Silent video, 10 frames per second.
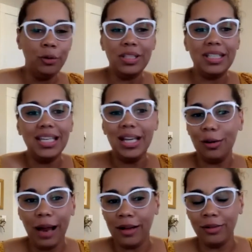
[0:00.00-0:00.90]
sitting
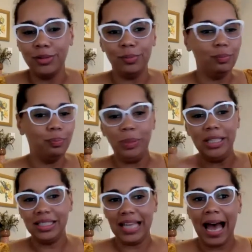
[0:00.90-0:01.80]
around
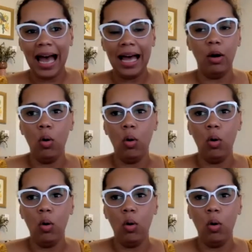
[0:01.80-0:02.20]
being sad,